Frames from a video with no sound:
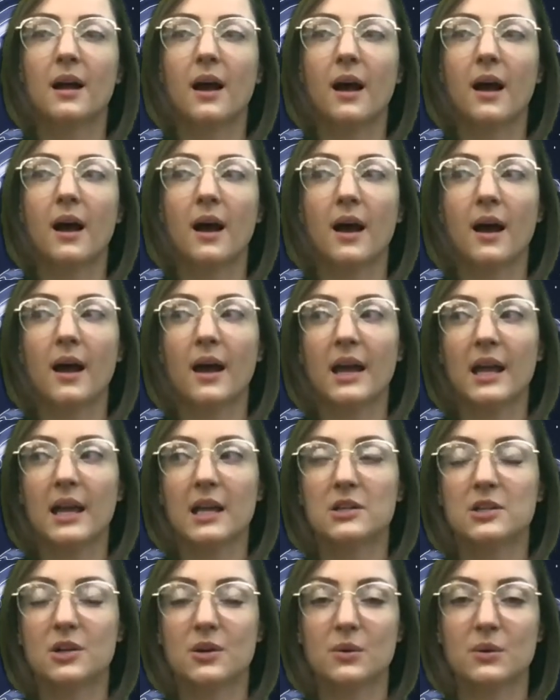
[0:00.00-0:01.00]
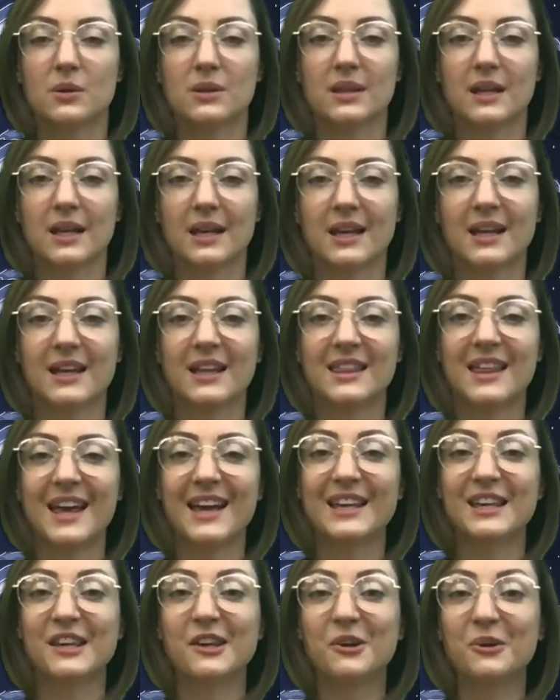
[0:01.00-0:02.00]
I don't think
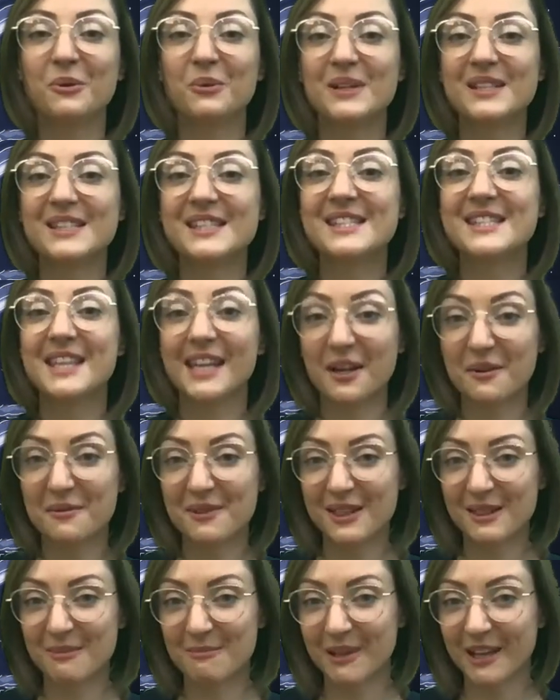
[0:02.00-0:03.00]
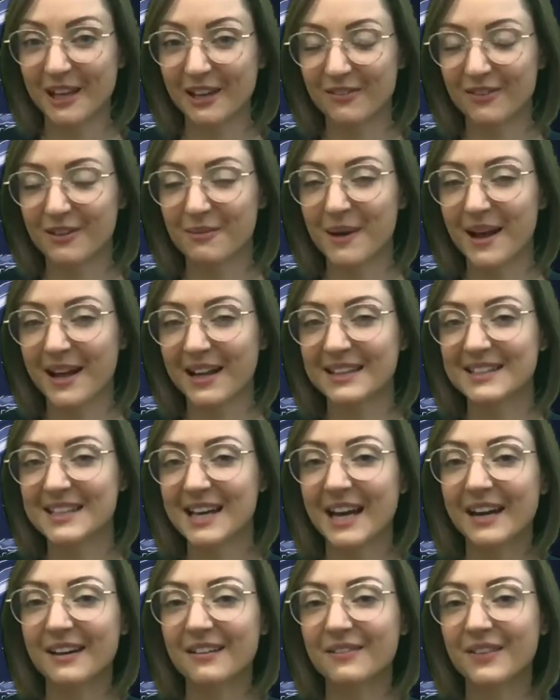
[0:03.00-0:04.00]
that you would stick with me for my
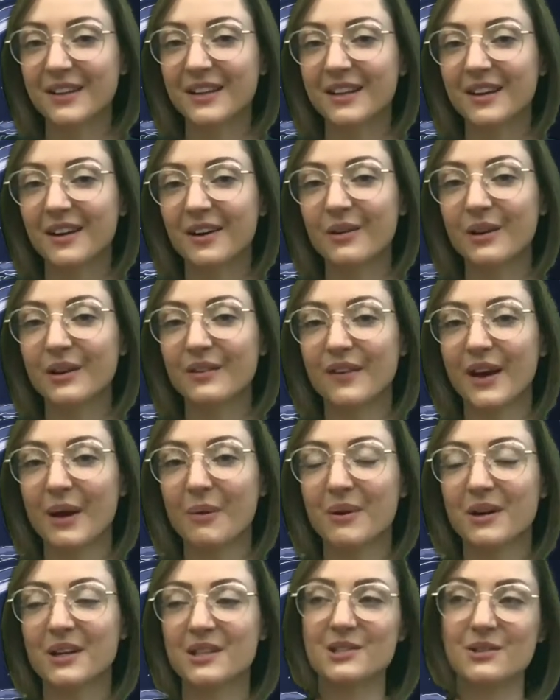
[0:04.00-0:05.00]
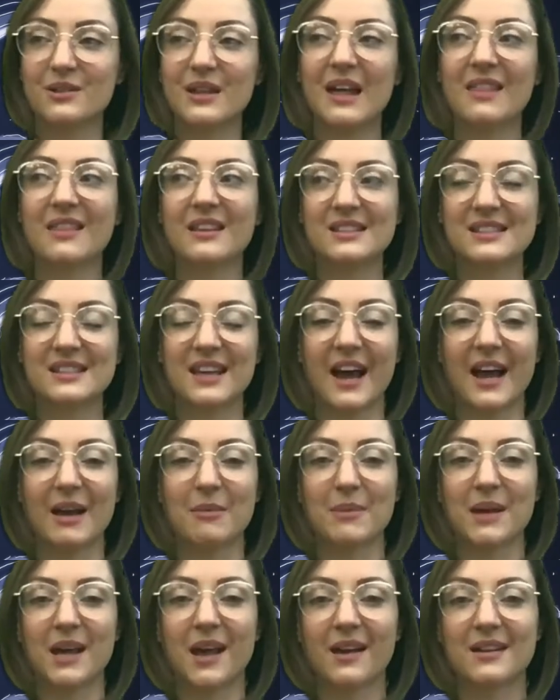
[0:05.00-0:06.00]
entire video if I were to do that this
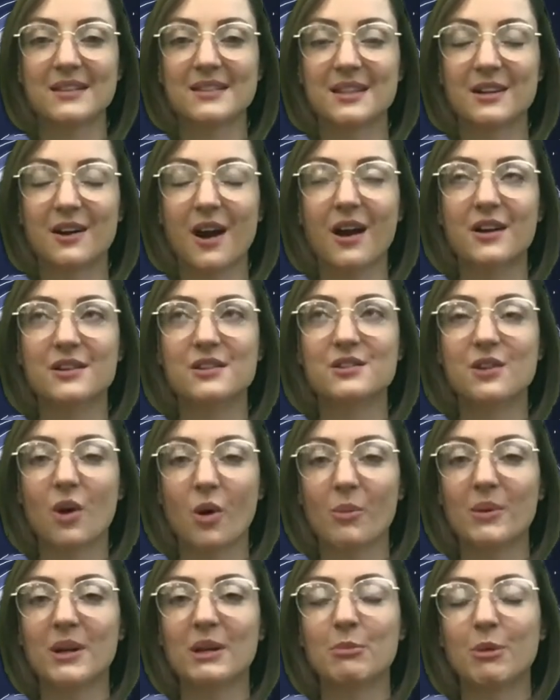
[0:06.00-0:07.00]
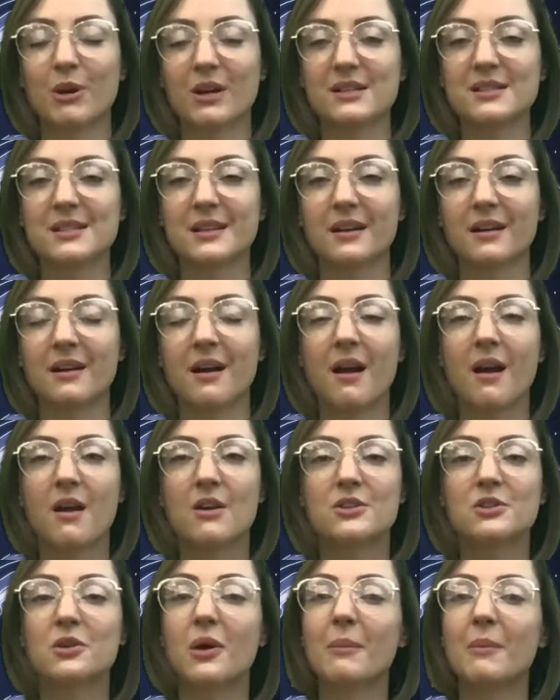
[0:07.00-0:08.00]
time, because there are so many books here.
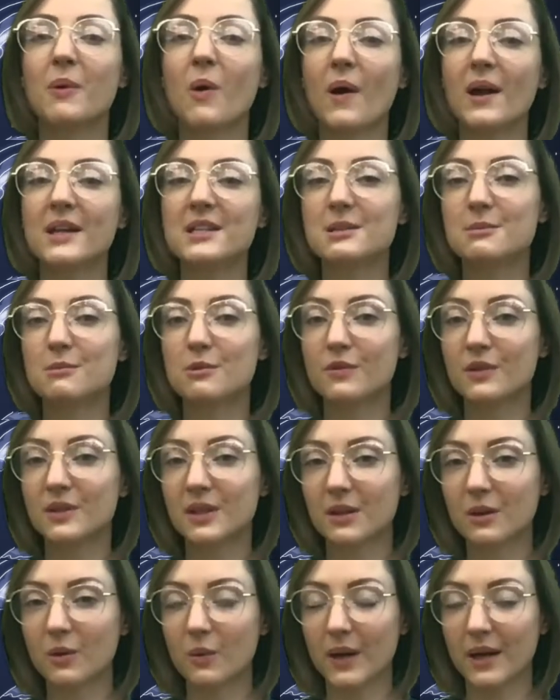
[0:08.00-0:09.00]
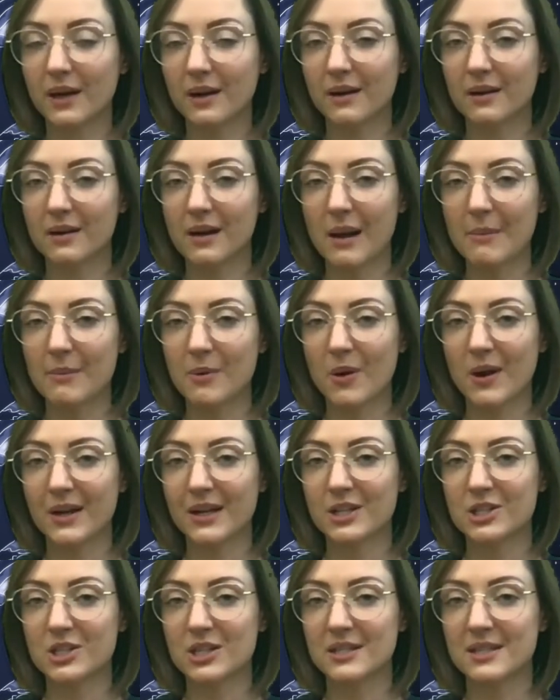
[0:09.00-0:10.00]
So I'm going to move a little quicker. I'm going
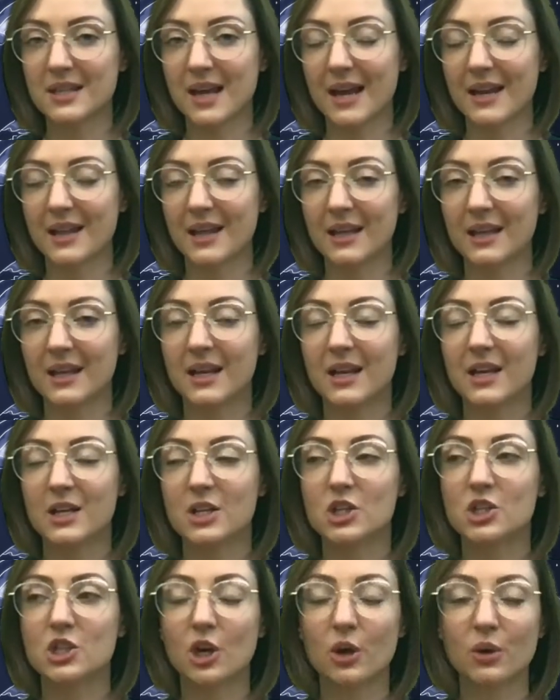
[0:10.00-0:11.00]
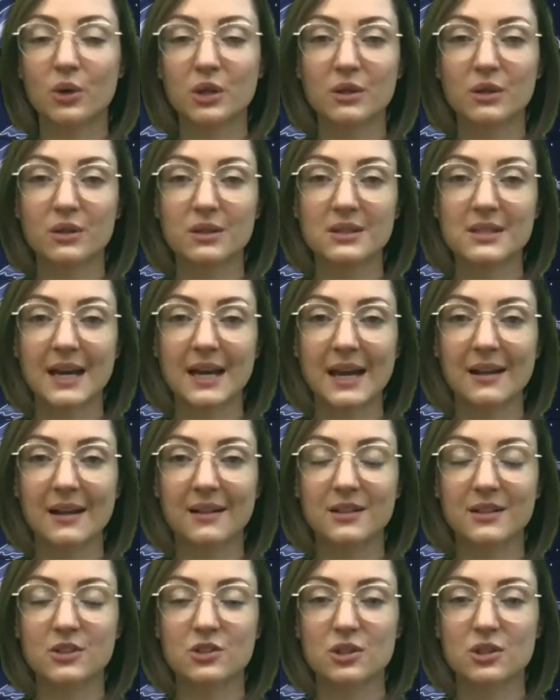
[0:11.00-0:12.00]
to just kind of show you the
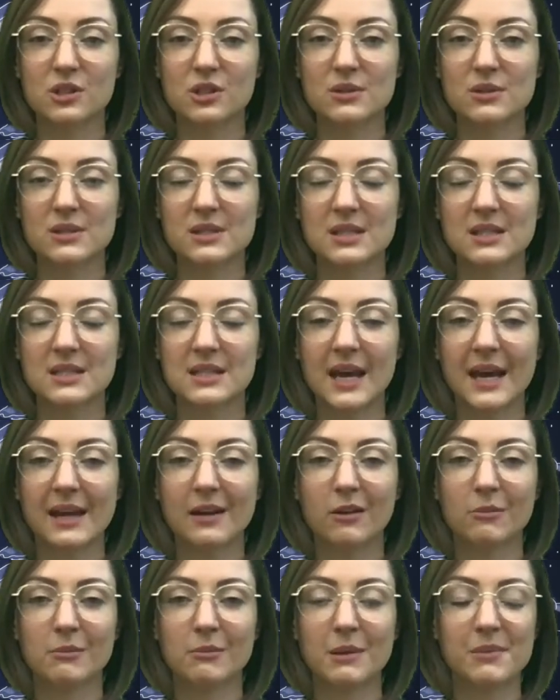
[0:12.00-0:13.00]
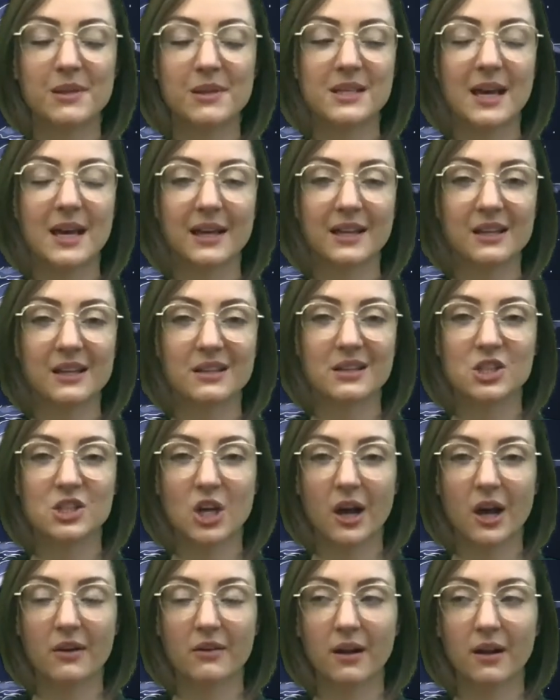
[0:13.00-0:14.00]
title, introduce the title, maybe tell you the
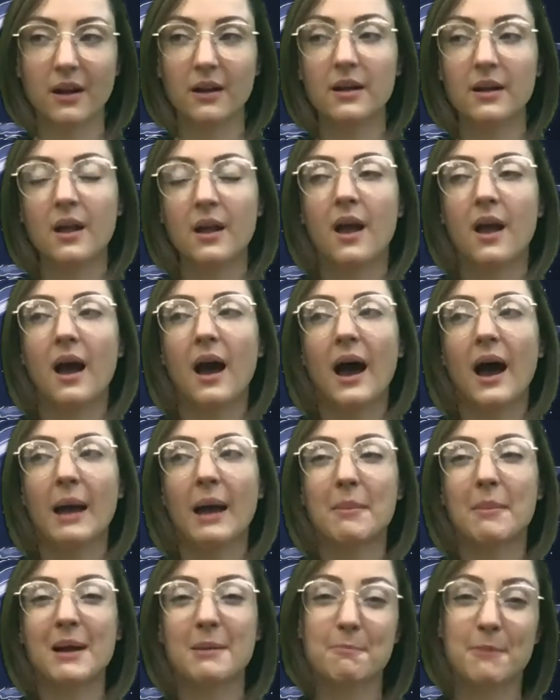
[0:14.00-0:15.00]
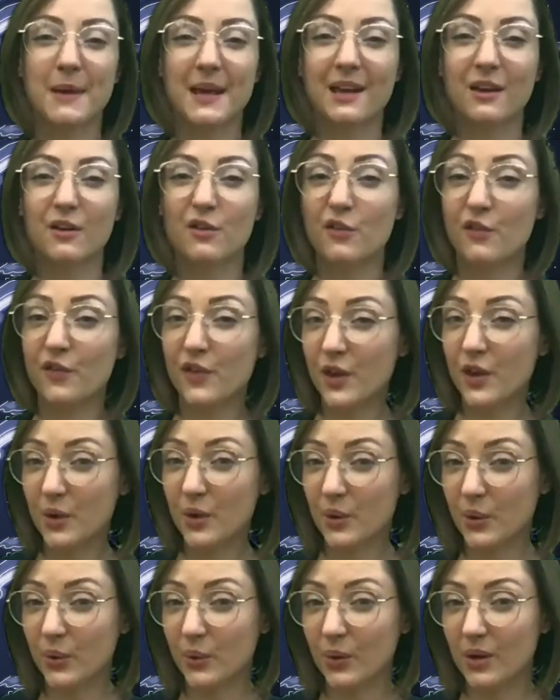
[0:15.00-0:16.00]
genre. I might pick a
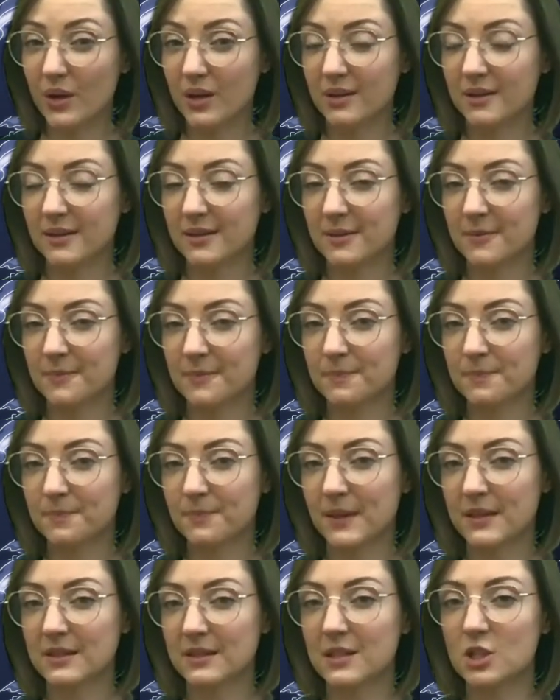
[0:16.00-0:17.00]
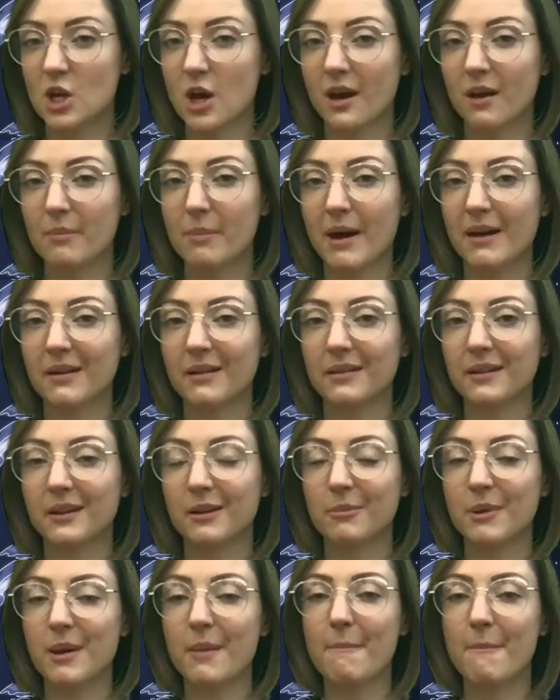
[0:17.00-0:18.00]
few to talk about a
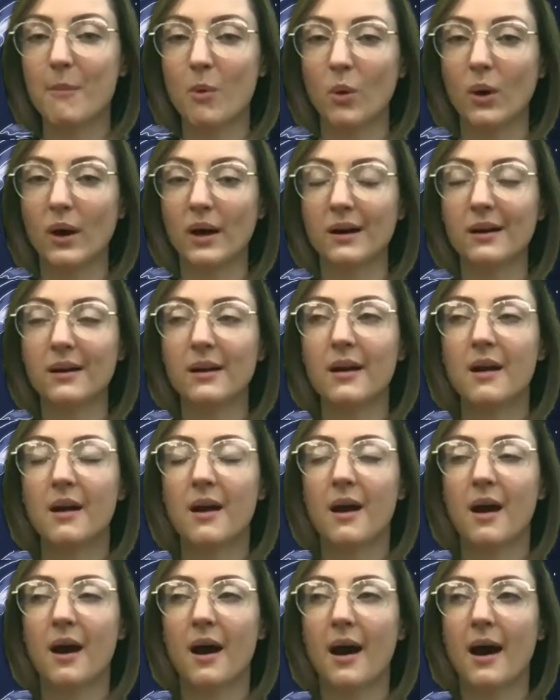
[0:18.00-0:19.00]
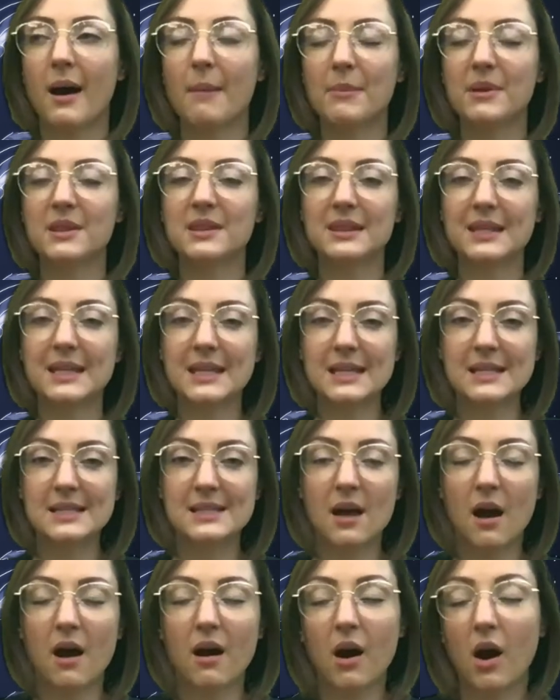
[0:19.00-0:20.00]
little bit more, but these
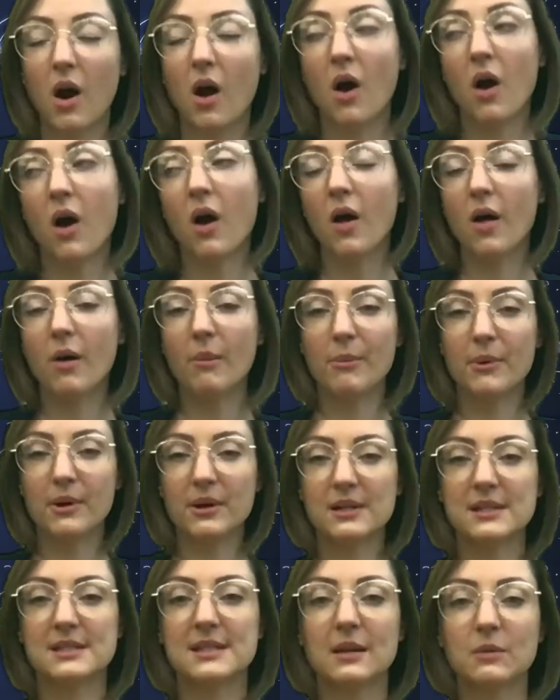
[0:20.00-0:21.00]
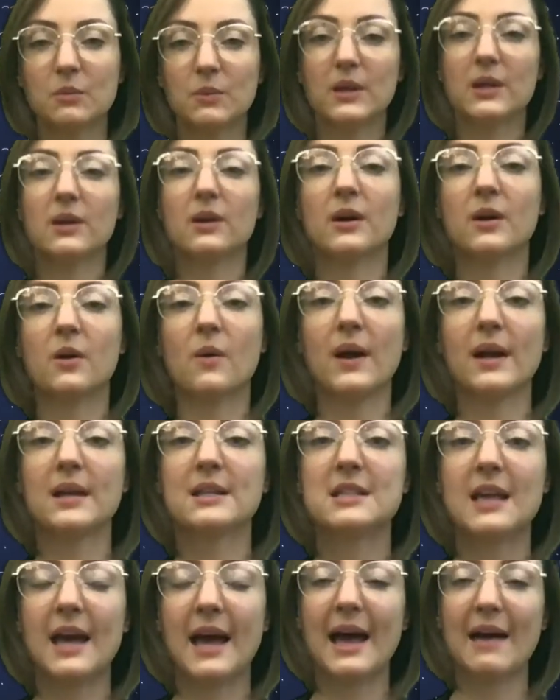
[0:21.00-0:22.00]
are all books that we are going
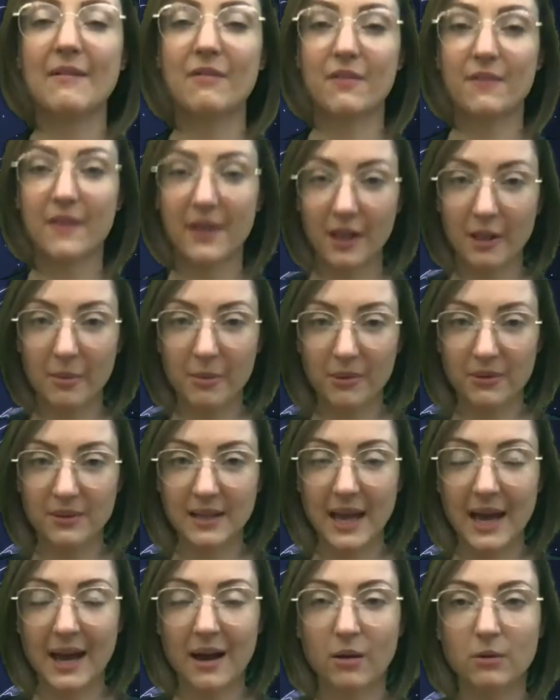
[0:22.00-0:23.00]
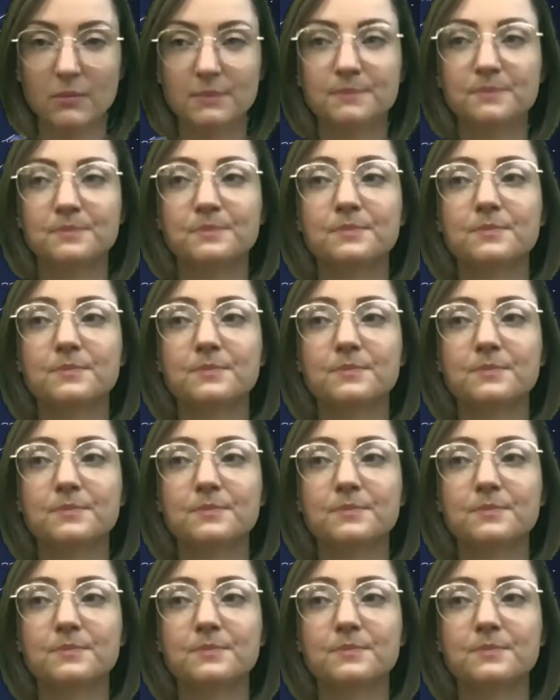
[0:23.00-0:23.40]
to have available now